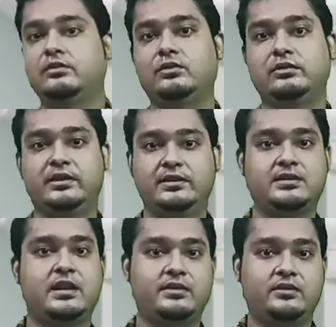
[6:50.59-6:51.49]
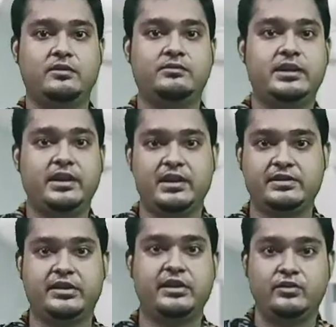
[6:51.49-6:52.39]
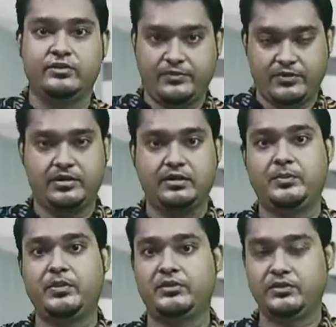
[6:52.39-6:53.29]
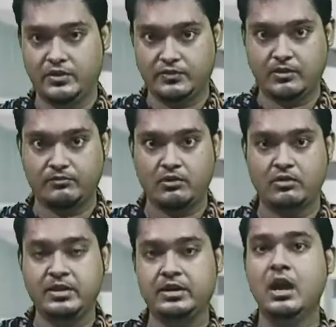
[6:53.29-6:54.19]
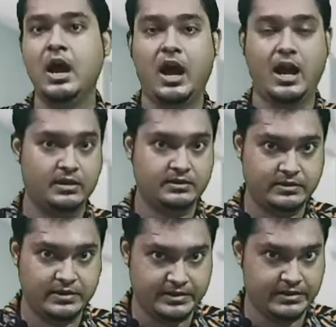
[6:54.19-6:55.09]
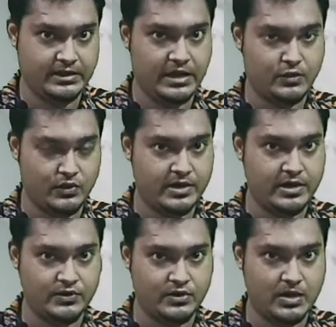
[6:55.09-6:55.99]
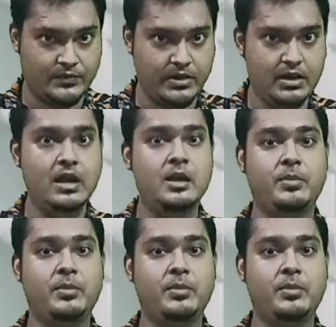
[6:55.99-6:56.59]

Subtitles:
so there is a chances of the radiation induced effect in the patient who is performing CT coronary angiography.